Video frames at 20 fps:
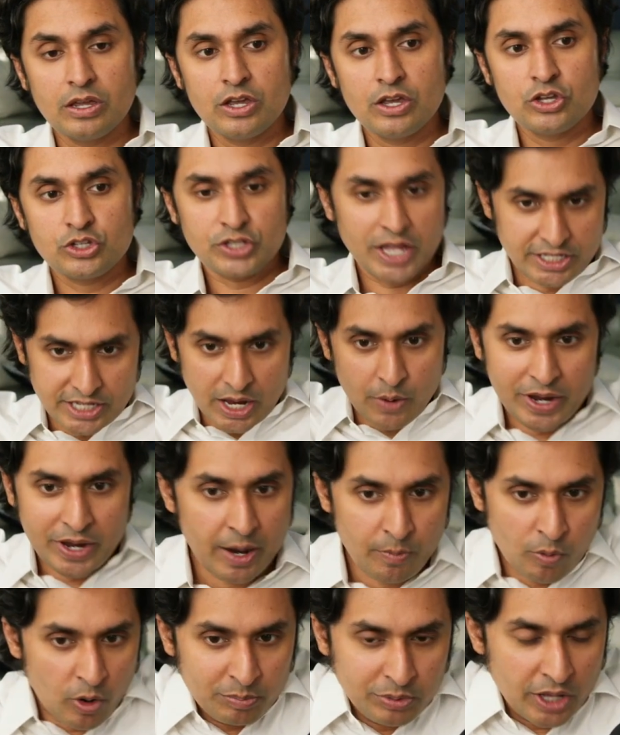So that's how we get
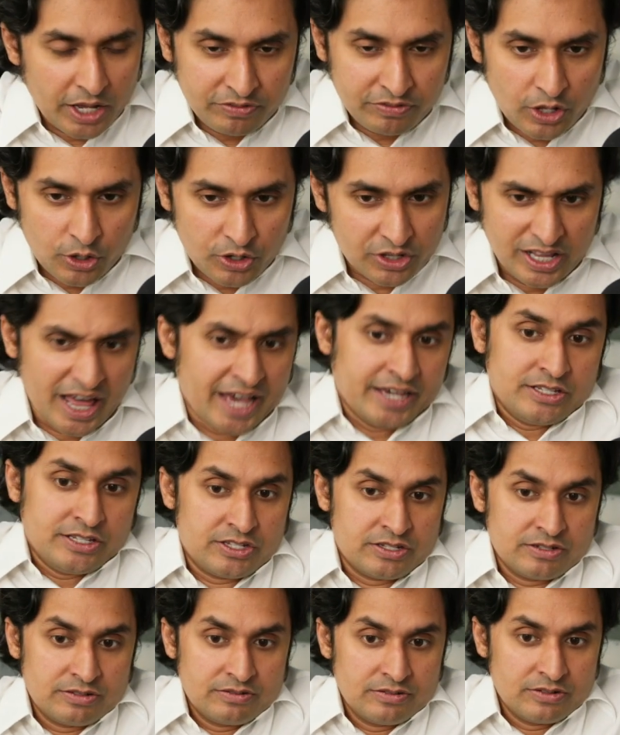more blood flow to the
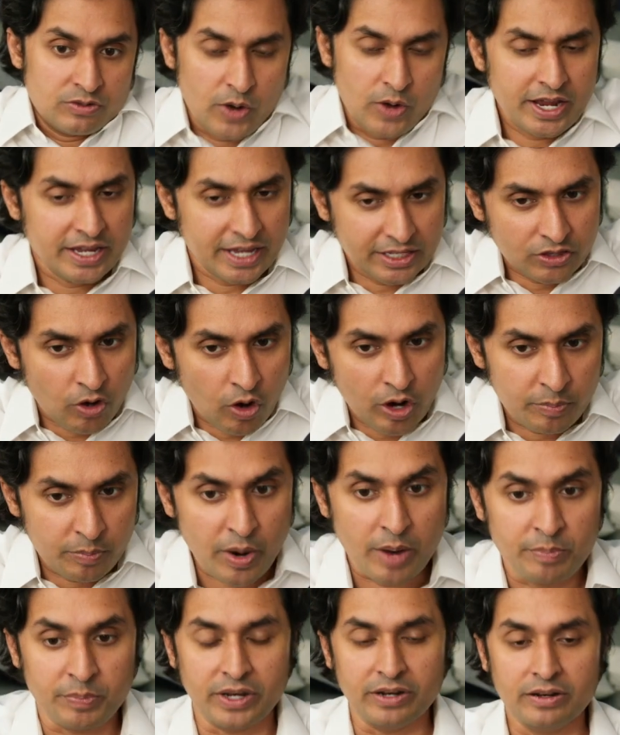legs, right? Get the heart
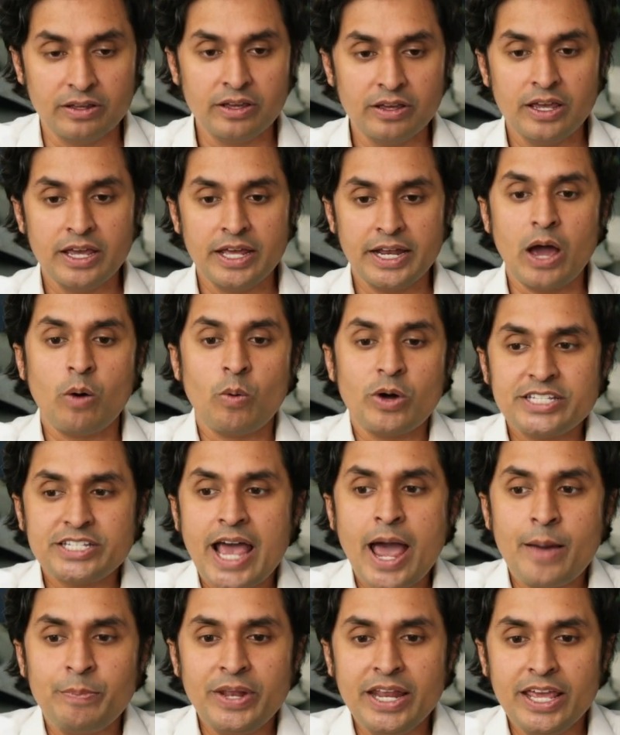pumping. Now, what's
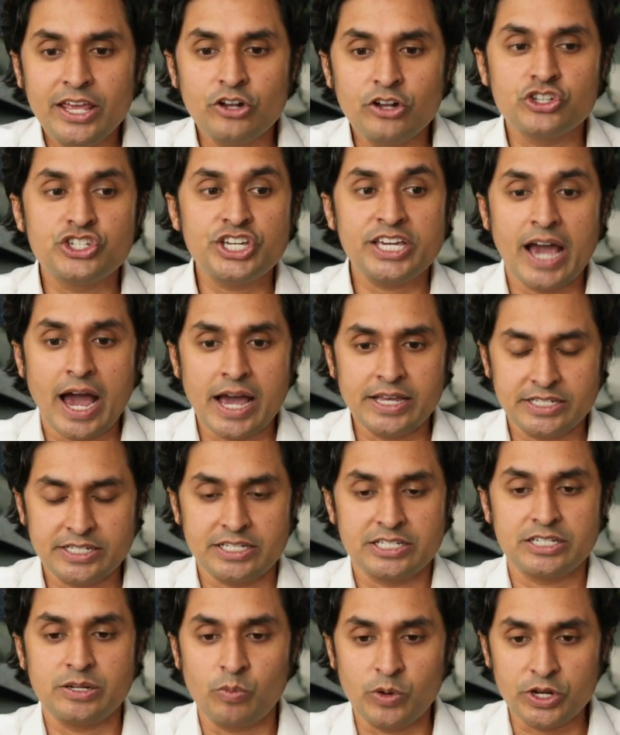happening in your GI
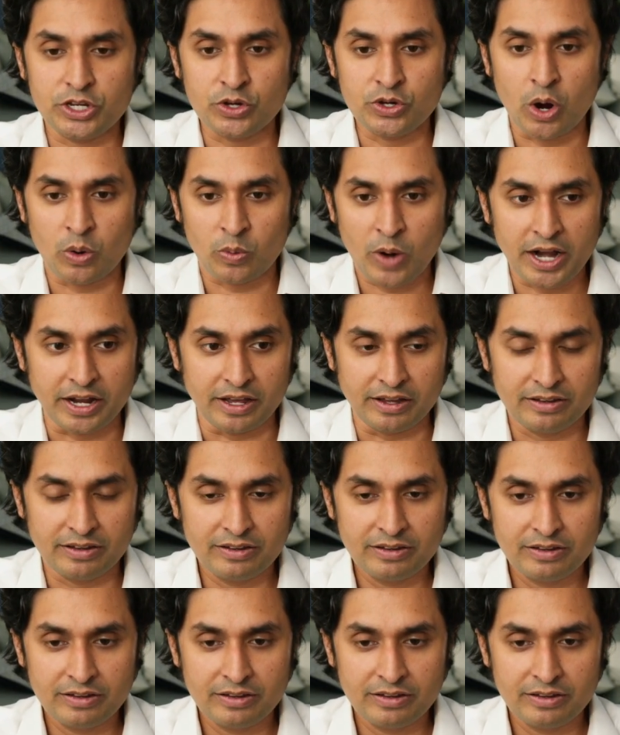system when you go running?